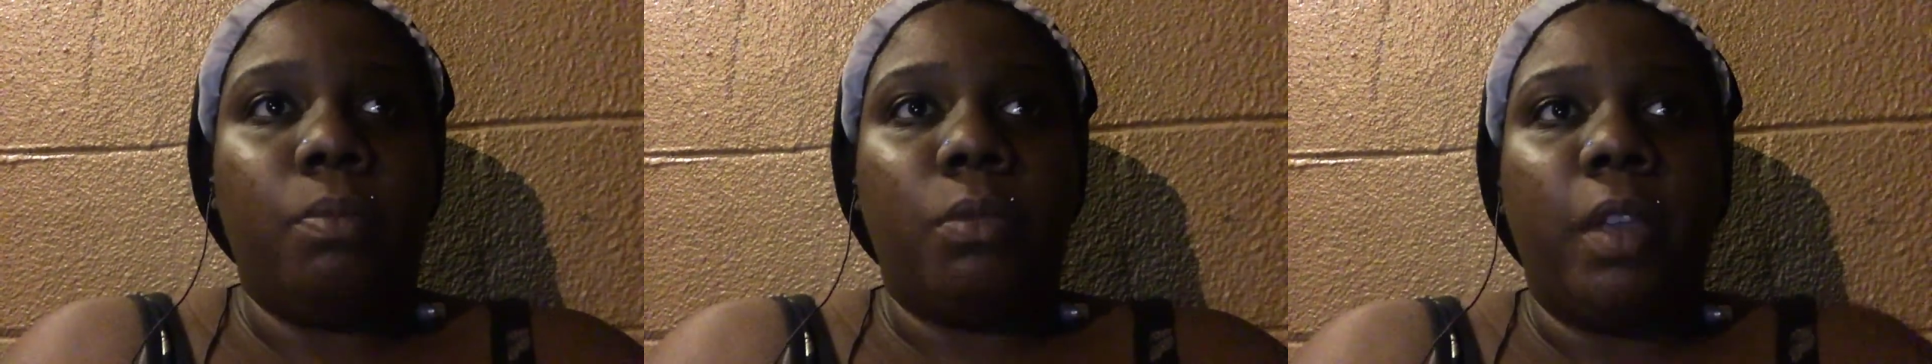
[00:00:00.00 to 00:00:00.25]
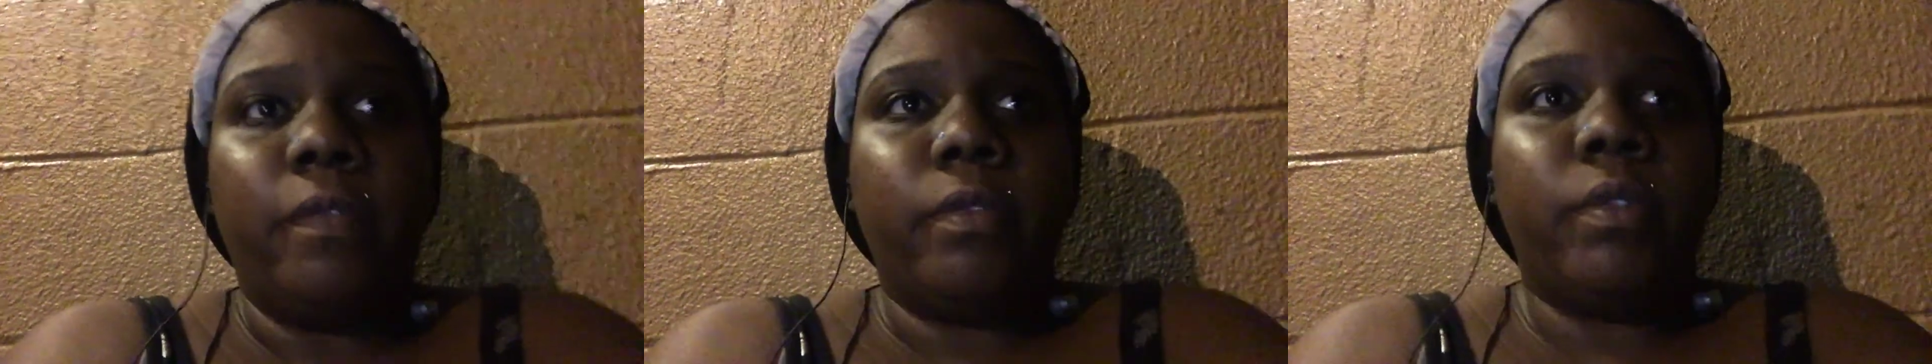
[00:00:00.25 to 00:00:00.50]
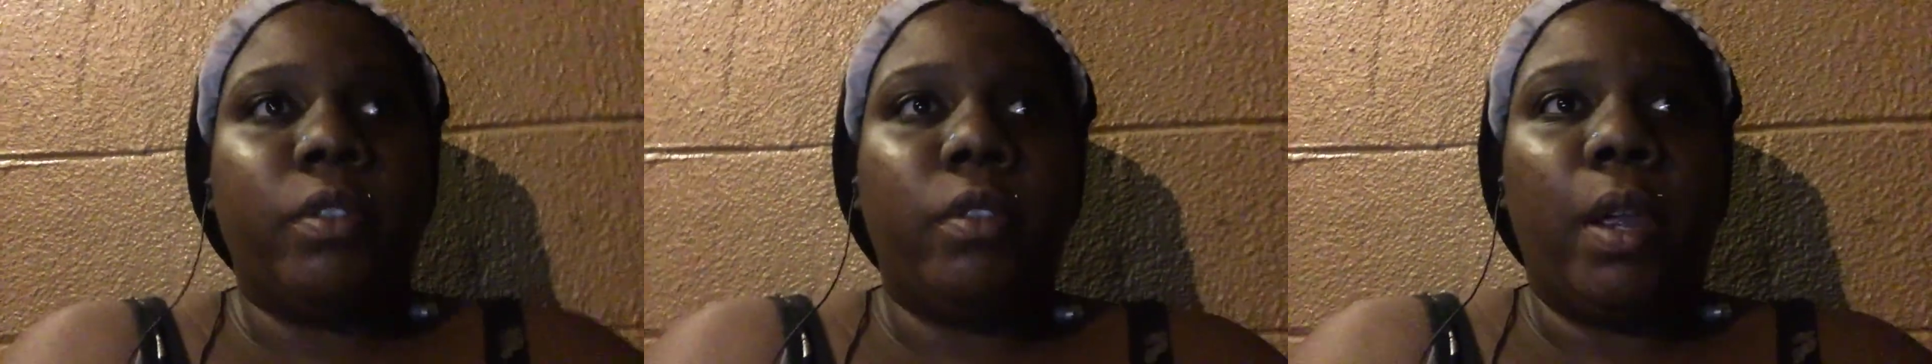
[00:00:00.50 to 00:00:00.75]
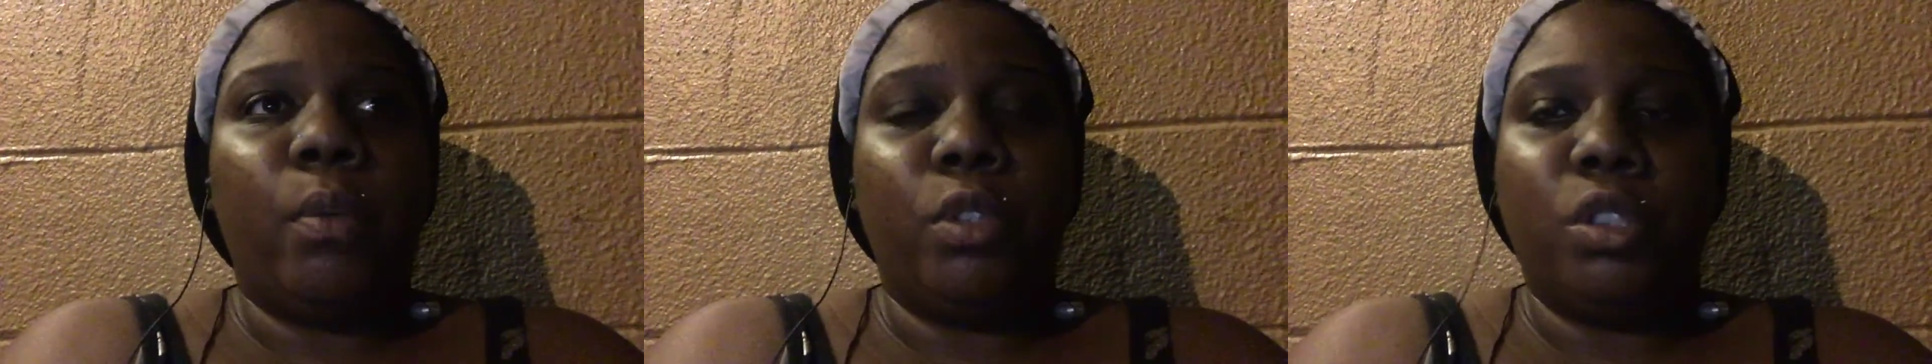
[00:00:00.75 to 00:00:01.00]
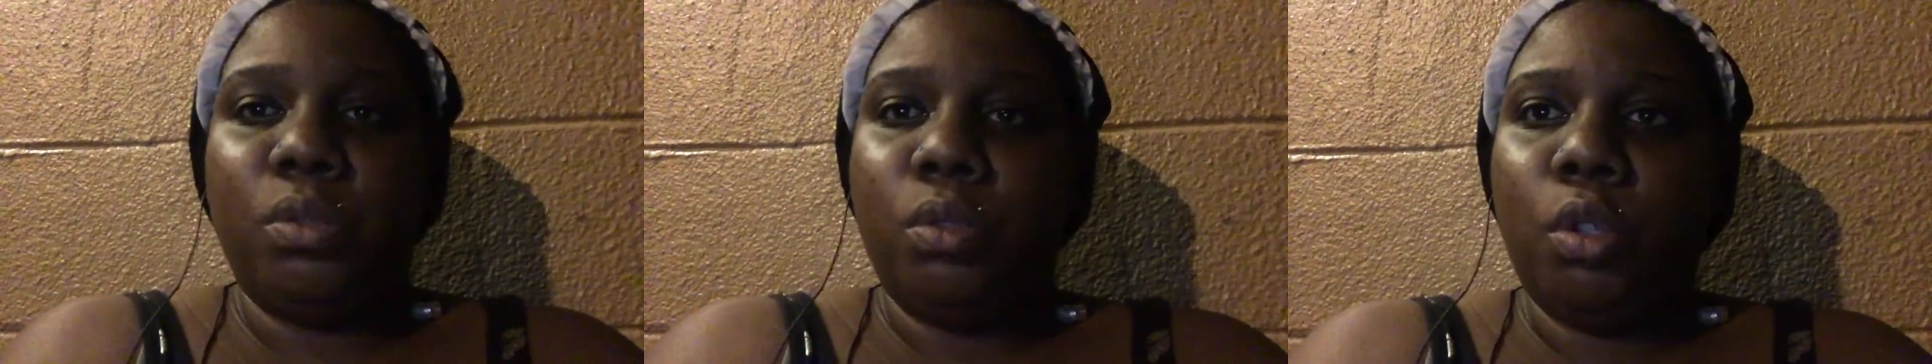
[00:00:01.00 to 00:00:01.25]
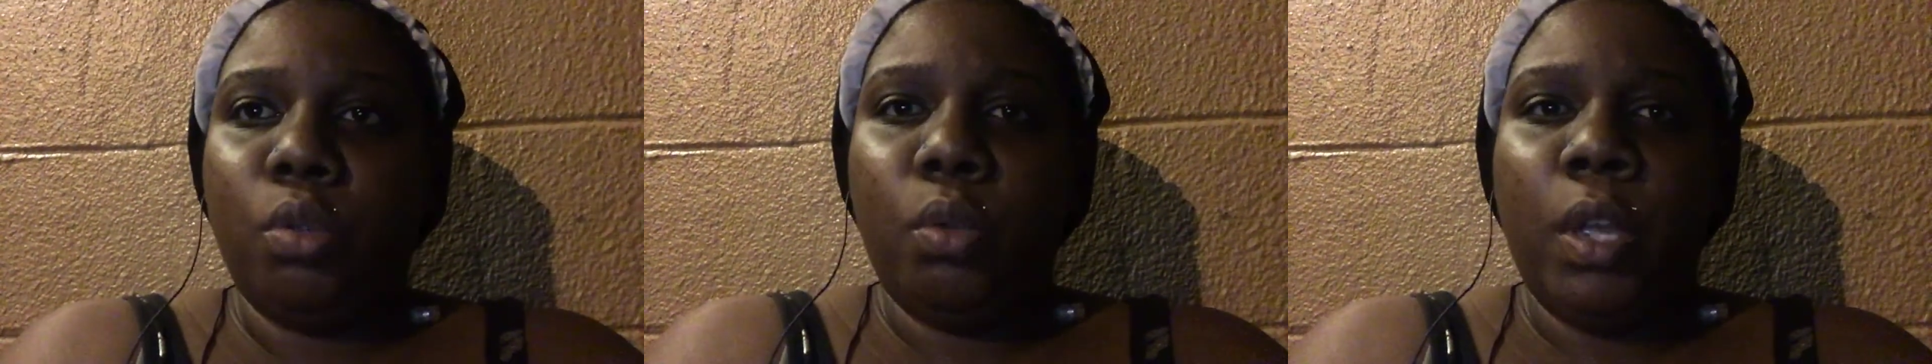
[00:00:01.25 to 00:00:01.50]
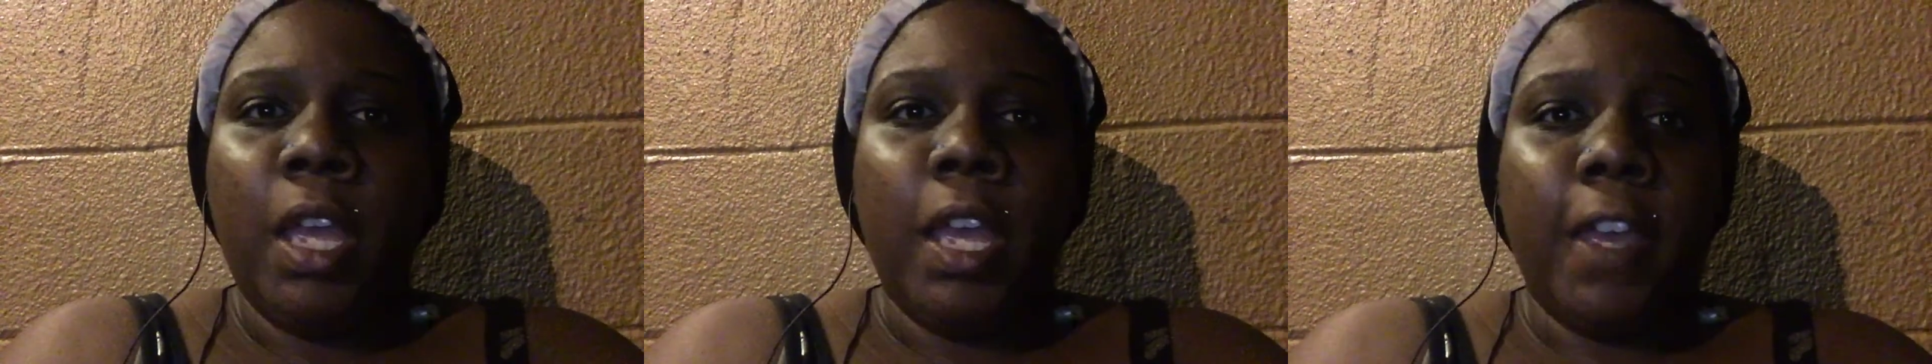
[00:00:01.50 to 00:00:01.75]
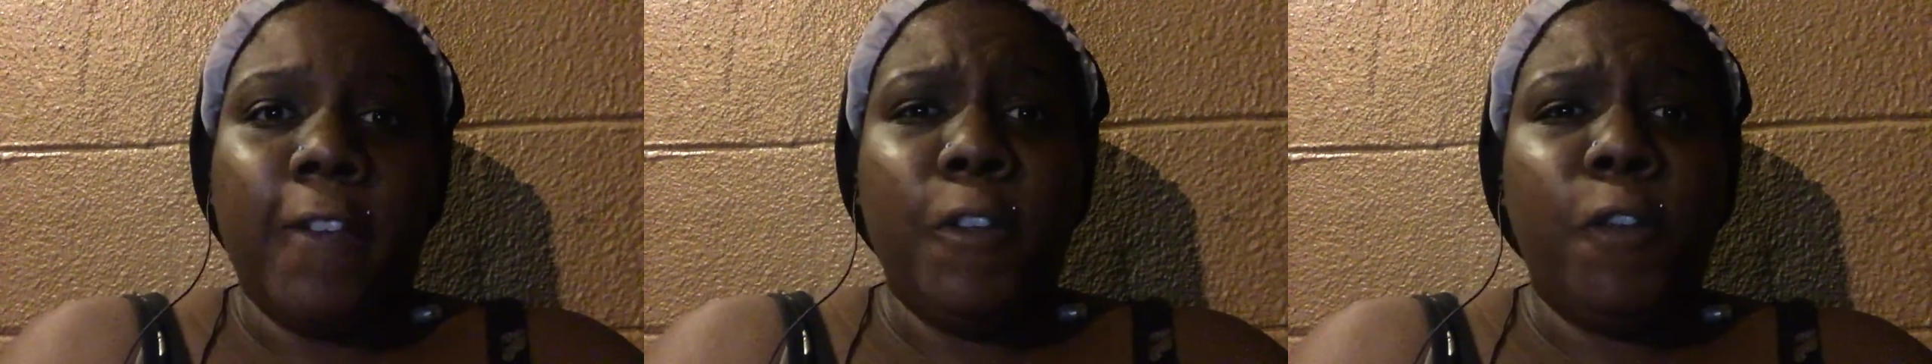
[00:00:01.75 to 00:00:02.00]
Never regret what you do.
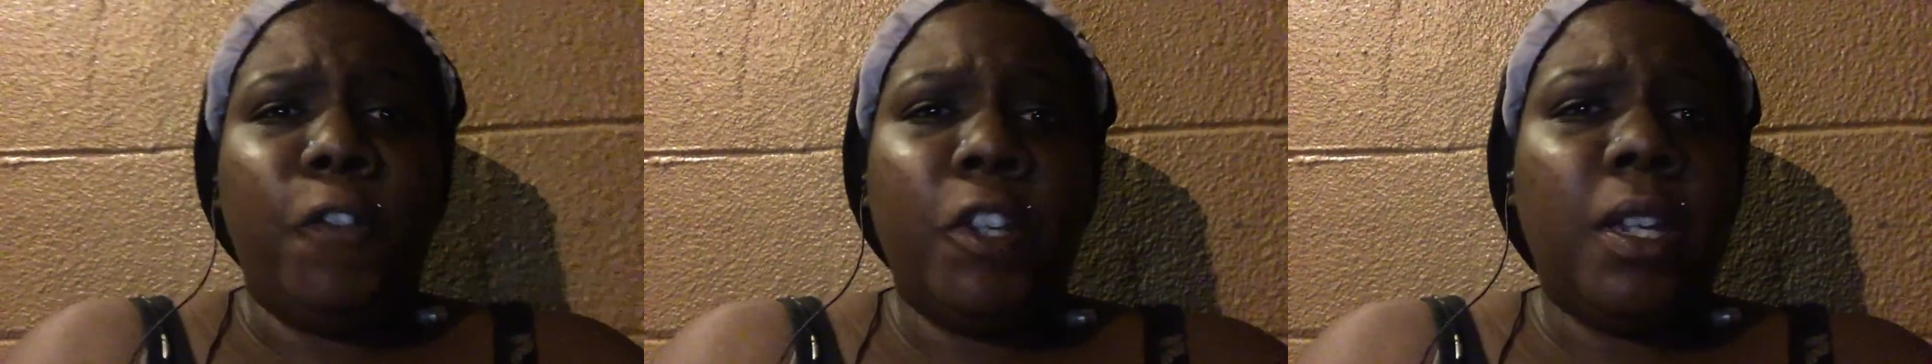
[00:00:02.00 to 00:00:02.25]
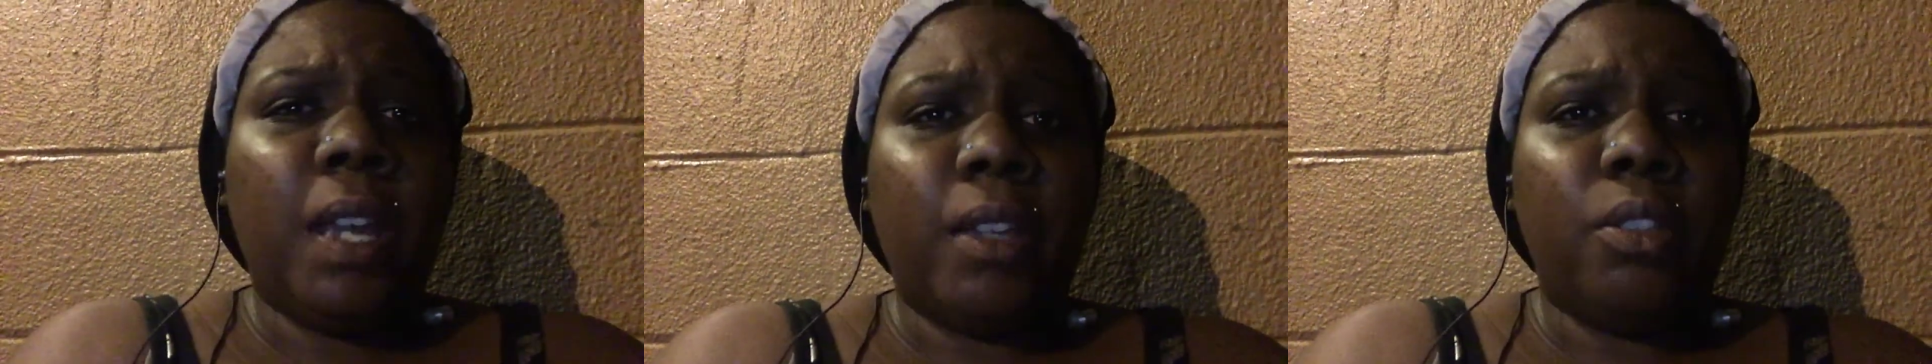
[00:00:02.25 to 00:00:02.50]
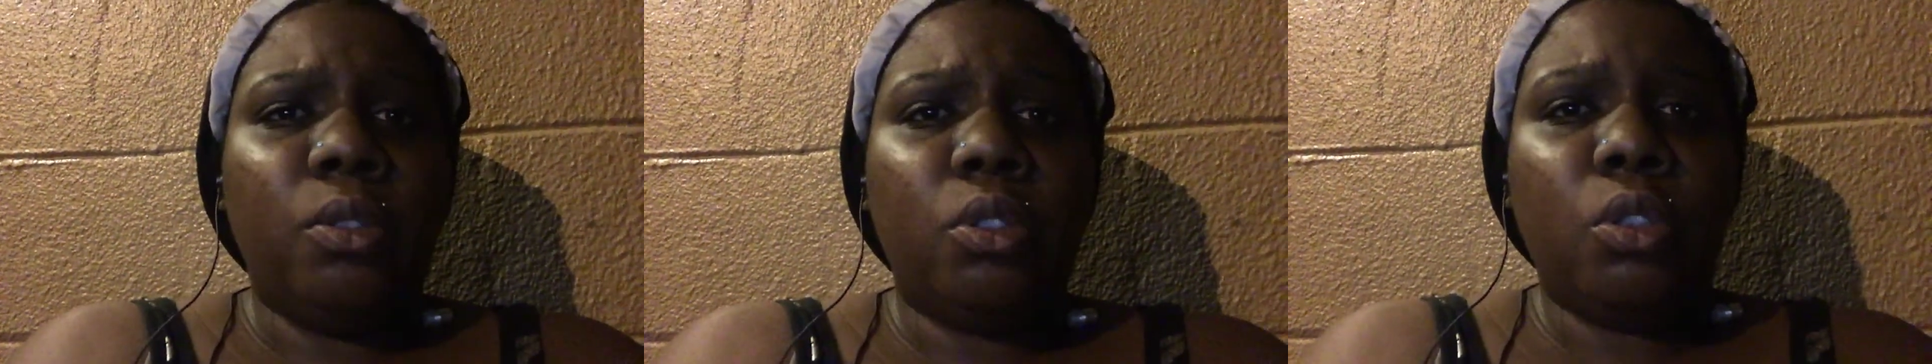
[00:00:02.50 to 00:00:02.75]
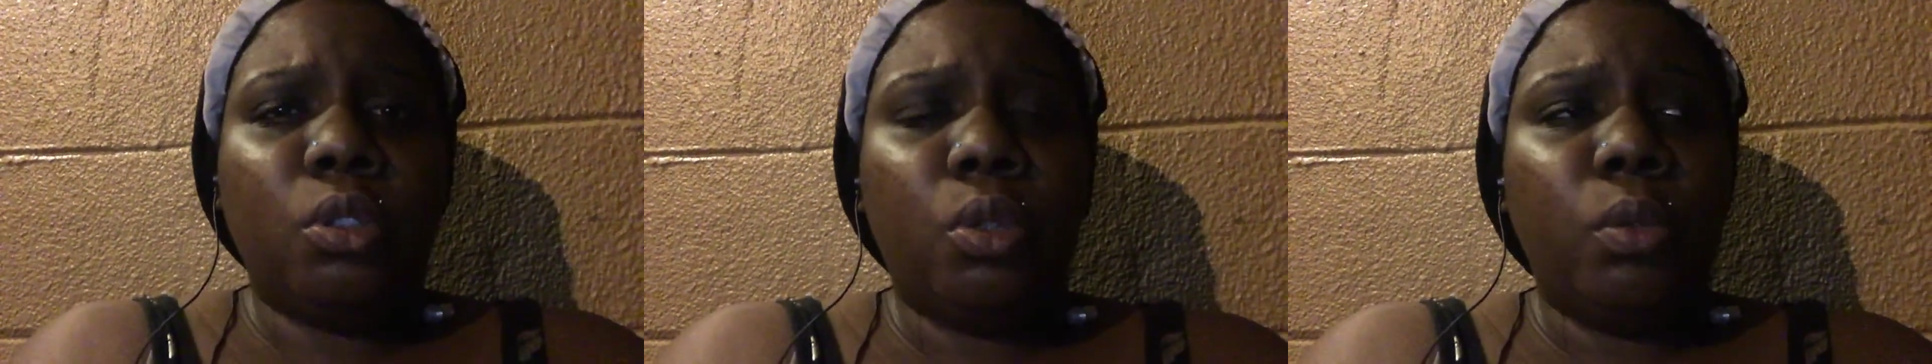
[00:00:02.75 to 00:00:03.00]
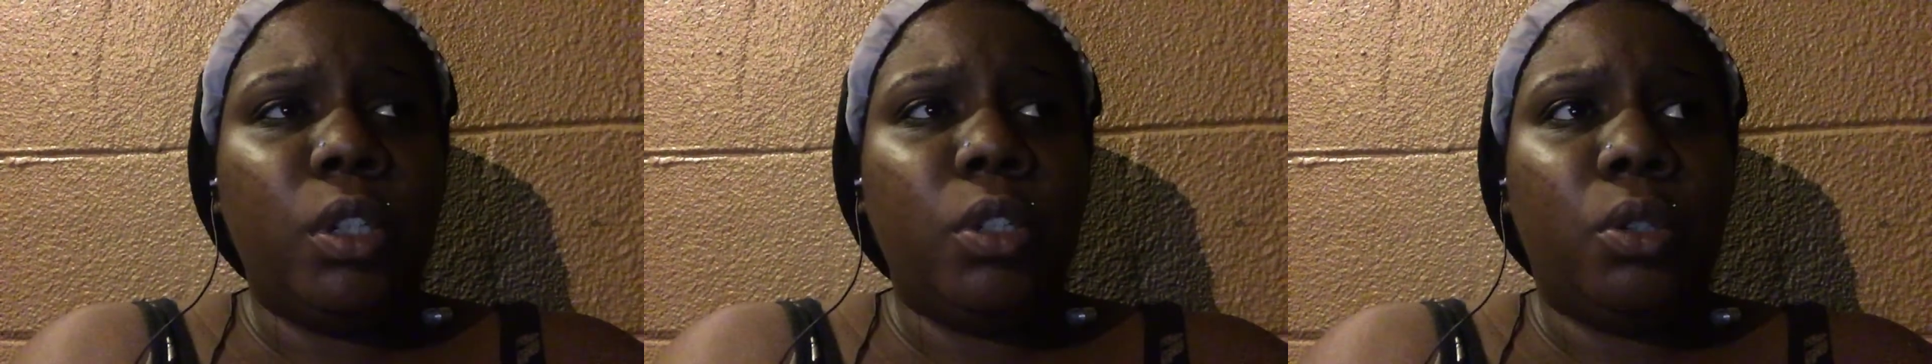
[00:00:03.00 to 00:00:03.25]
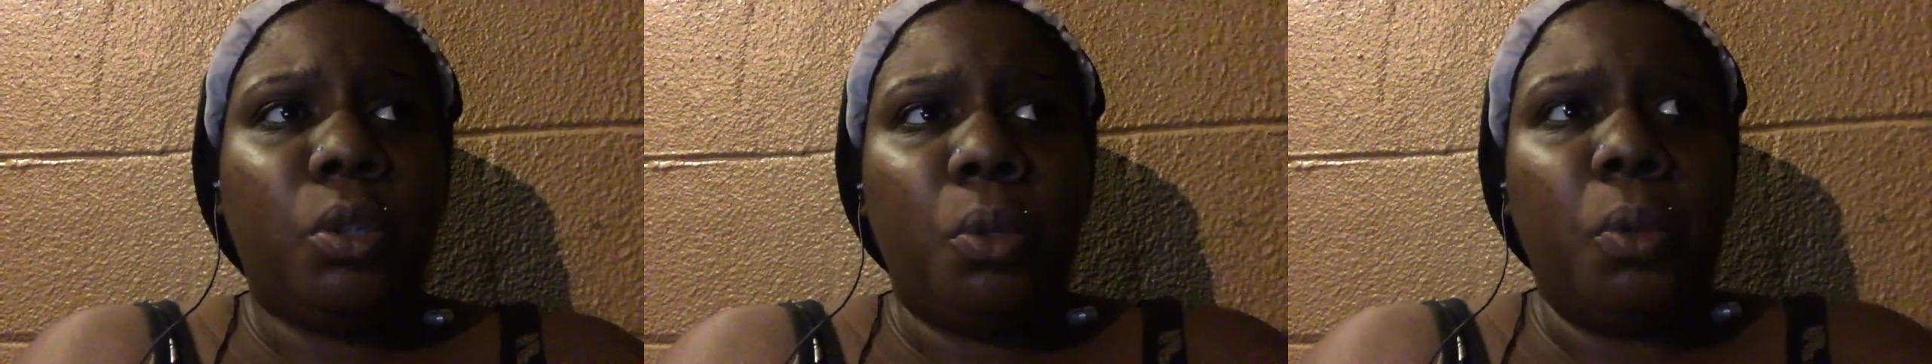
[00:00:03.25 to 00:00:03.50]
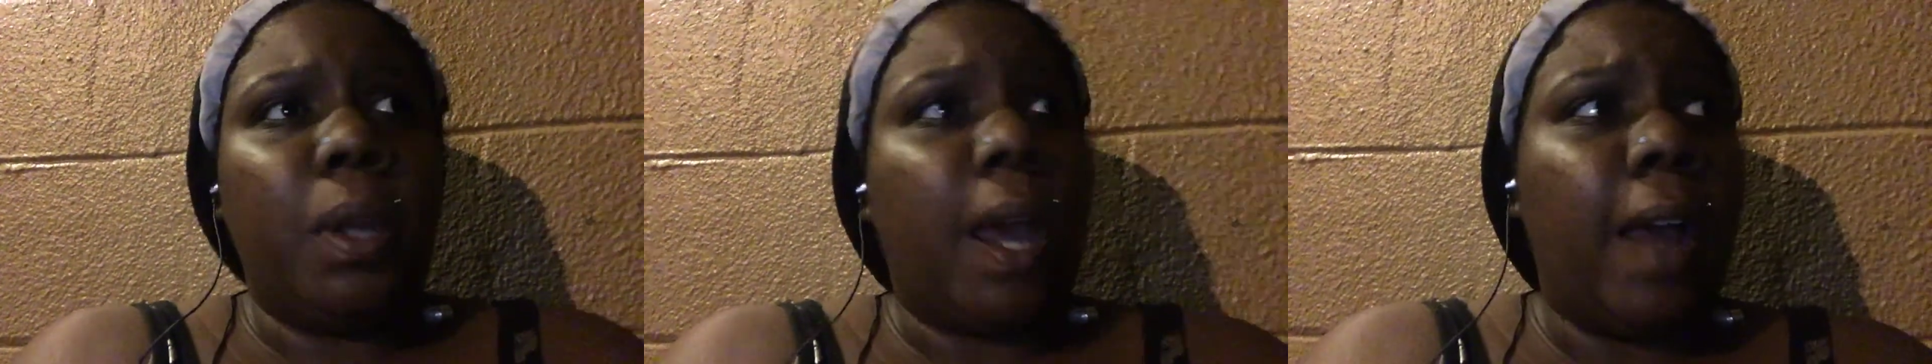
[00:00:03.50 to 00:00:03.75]
If you feel like you should do it, do it.